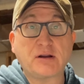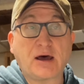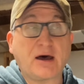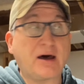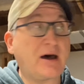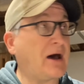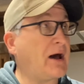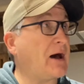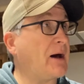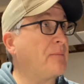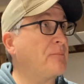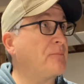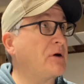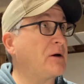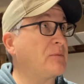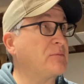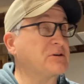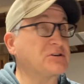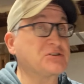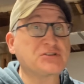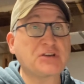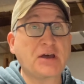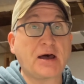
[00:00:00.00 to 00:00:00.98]
I'm
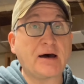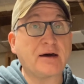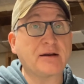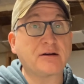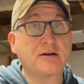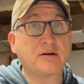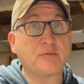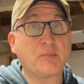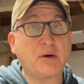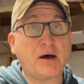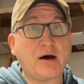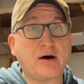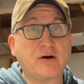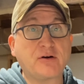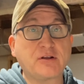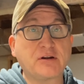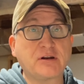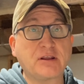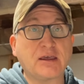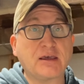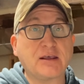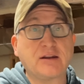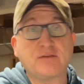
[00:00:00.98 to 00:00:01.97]
excited about
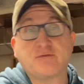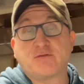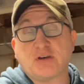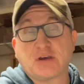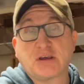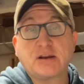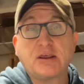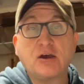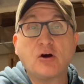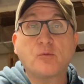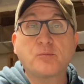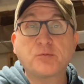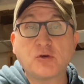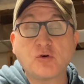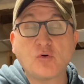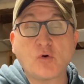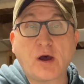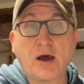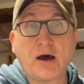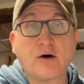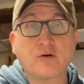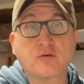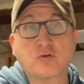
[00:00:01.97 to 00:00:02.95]
it, and if it can help you
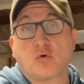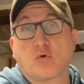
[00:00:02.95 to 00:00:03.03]
out,